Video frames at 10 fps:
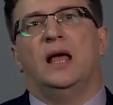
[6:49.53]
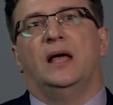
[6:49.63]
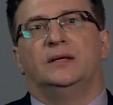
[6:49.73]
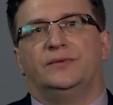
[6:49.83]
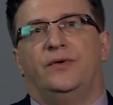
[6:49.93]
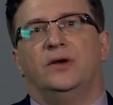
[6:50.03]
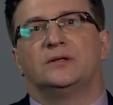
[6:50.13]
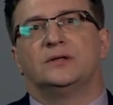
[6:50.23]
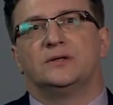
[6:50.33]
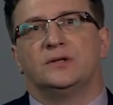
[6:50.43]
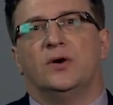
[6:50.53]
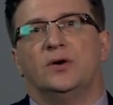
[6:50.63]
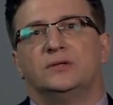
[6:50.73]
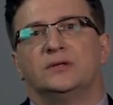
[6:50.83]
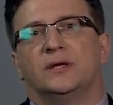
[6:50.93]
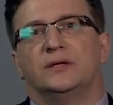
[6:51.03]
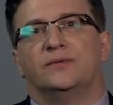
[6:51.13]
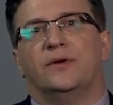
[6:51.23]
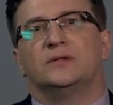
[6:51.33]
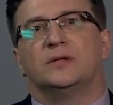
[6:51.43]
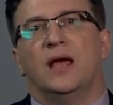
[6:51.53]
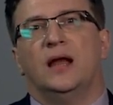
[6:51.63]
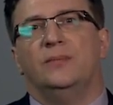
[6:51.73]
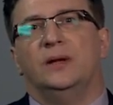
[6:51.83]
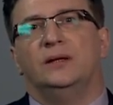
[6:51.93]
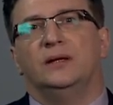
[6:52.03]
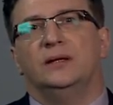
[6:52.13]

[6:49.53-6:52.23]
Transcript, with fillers: His first source, his first element,